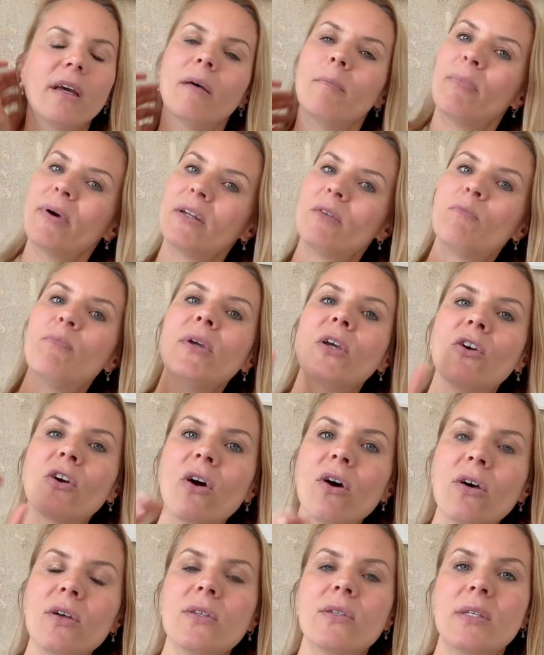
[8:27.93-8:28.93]
But
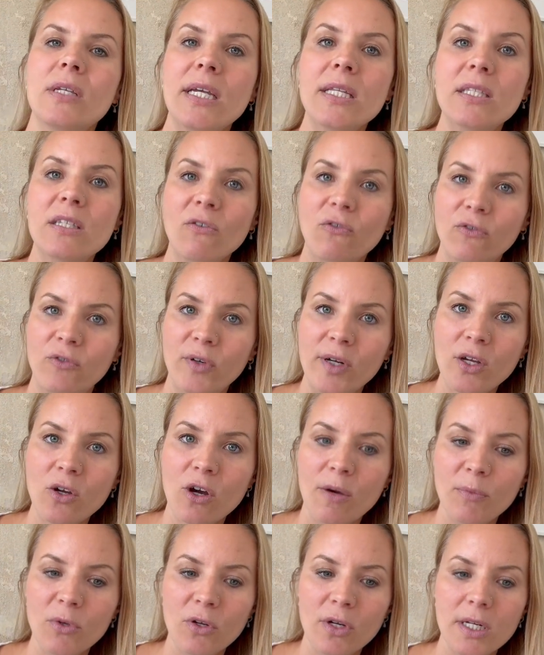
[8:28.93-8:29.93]
because it's a free
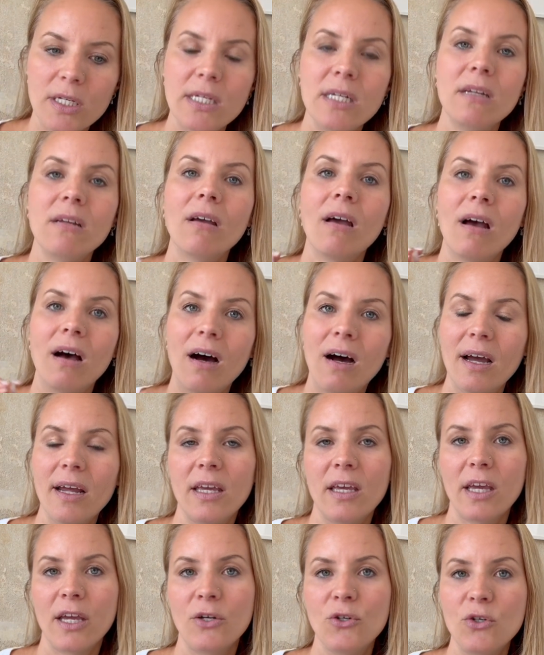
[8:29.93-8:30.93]
community, I
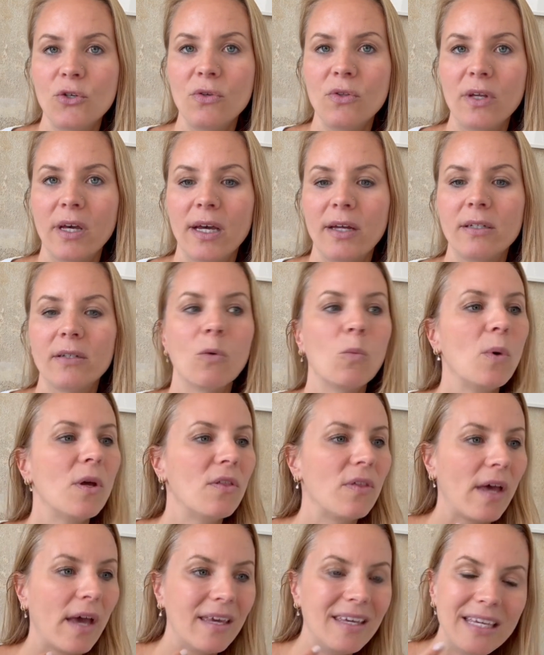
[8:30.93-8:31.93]
can do that with
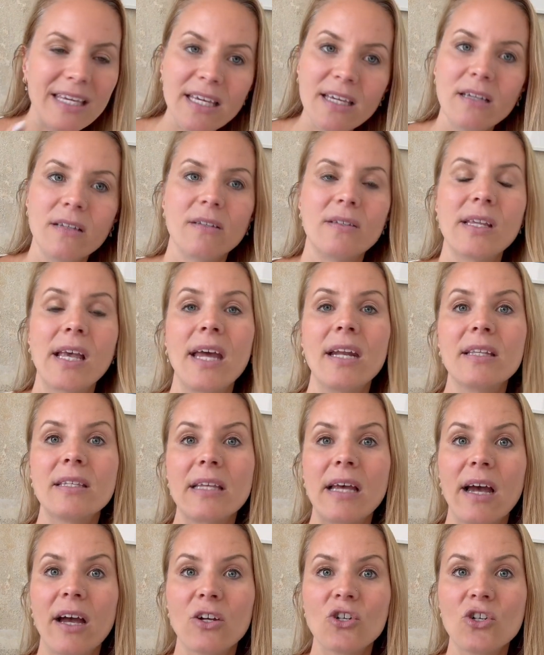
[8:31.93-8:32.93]
ease, and it's
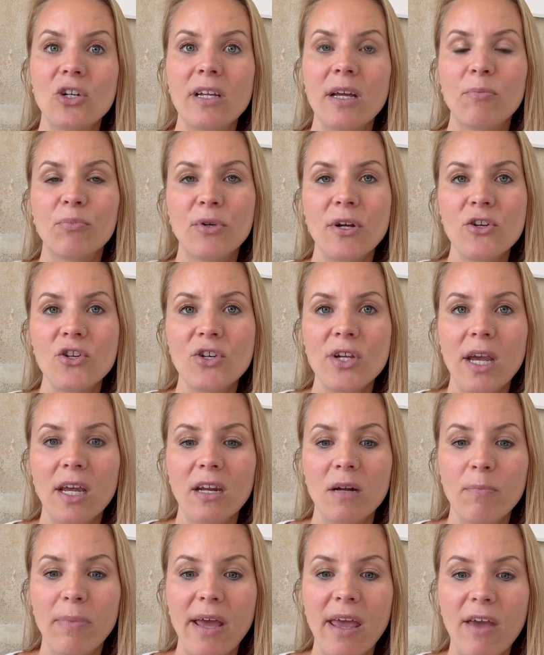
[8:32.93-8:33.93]
actually
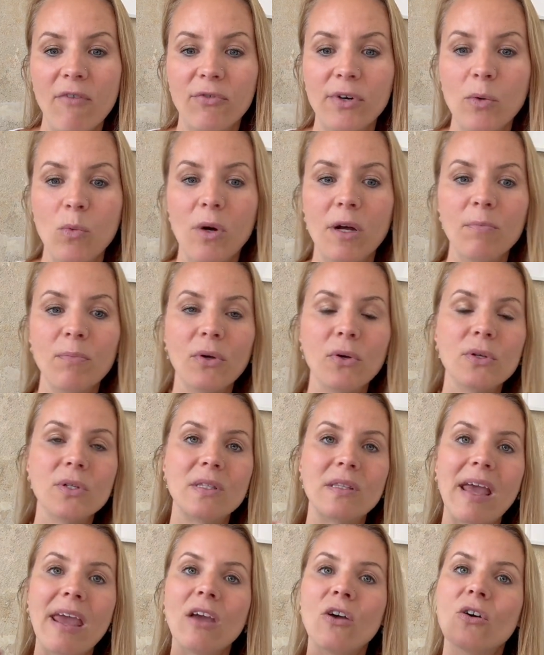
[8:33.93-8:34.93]
appreciated by everyone because
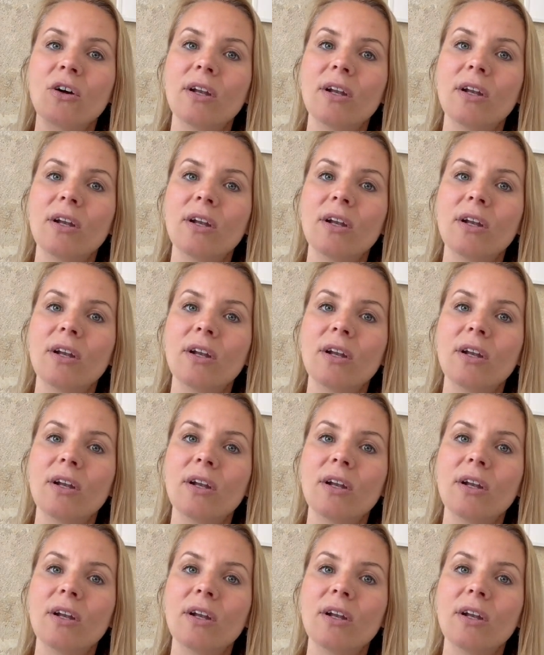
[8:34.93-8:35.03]
they